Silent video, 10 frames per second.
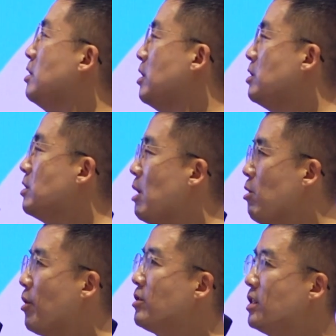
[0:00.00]
This
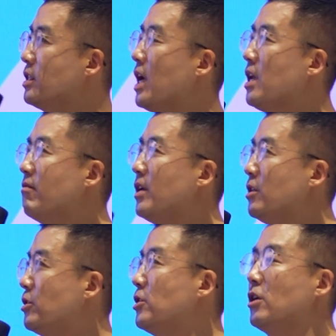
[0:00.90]
time-lock puzzle is kind of
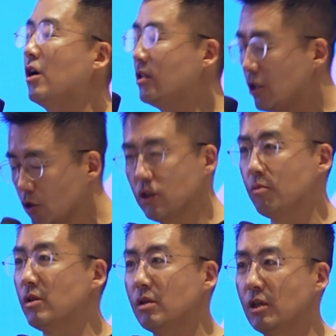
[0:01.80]

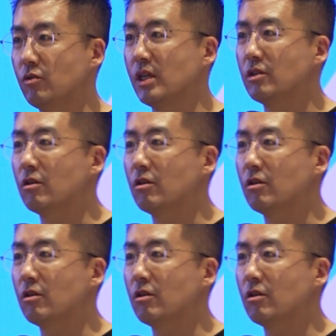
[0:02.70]
adjustable as well.